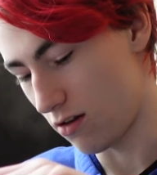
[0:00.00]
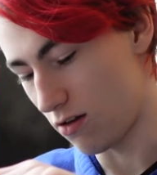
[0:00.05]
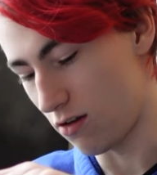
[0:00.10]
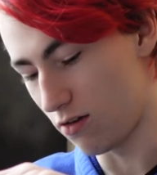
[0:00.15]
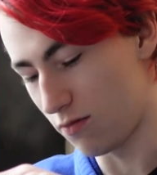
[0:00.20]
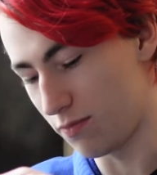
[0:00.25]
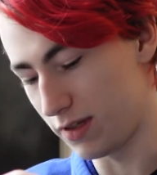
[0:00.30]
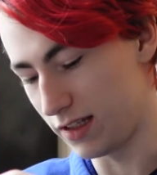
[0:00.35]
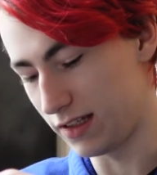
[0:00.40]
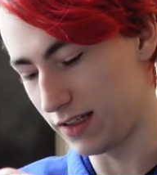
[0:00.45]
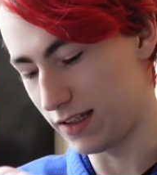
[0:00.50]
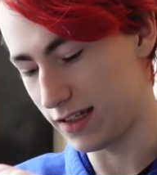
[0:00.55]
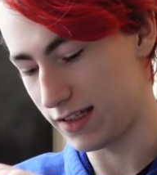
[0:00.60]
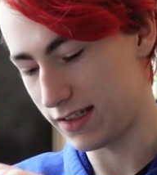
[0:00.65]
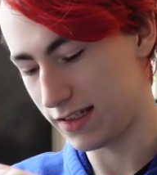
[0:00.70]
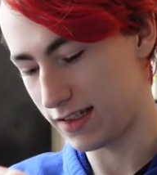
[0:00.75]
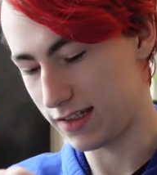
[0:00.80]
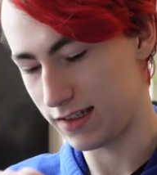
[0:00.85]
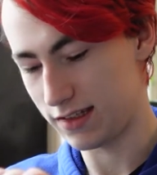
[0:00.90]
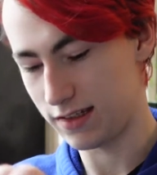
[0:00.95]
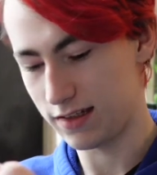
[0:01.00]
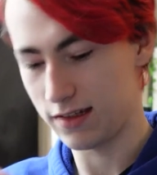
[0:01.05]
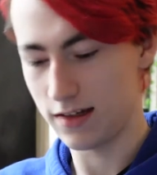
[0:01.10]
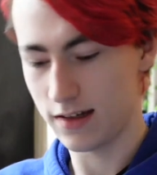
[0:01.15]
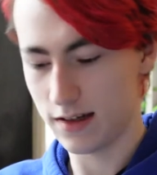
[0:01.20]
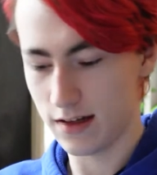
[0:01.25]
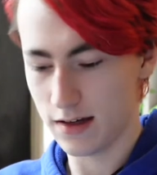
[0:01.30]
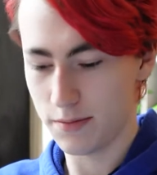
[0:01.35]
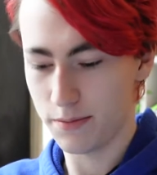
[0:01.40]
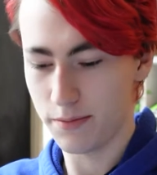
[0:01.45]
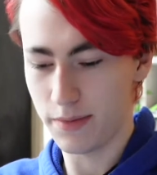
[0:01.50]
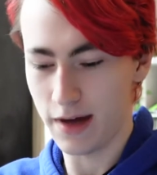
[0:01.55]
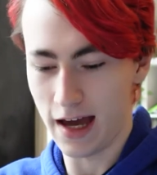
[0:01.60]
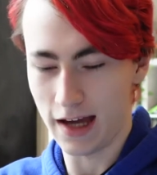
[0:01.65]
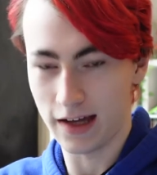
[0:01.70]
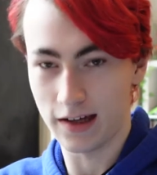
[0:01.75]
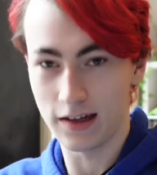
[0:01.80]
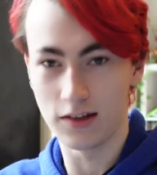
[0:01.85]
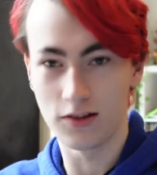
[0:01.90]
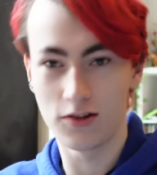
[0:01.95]
open this
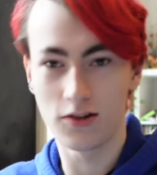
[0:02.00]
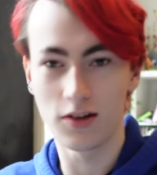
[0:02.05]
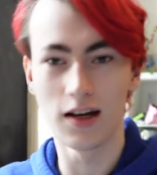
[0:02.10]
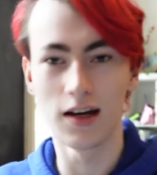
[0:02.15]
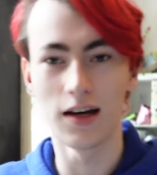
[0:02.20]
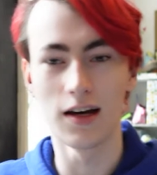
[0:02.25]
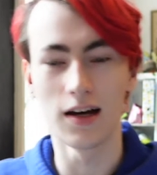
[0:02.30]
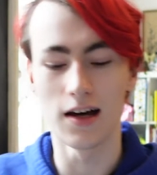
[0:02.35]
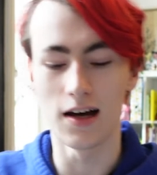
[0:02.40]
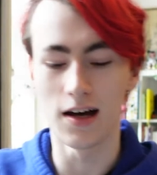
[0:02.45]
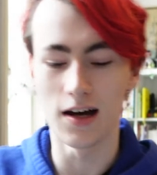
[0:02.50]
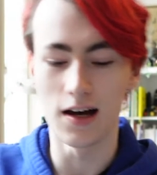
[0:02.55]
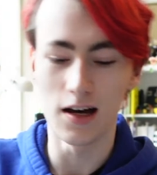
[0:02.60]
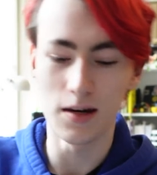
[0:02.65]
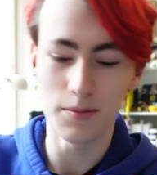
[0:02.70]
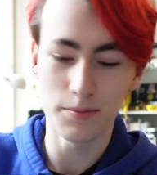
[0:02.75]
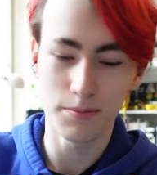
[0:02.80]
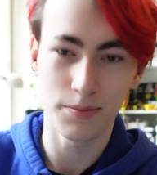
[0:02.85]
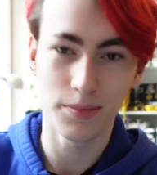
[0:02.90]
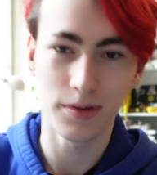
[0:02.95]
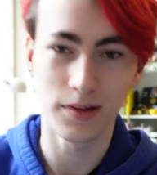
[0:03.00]
package up.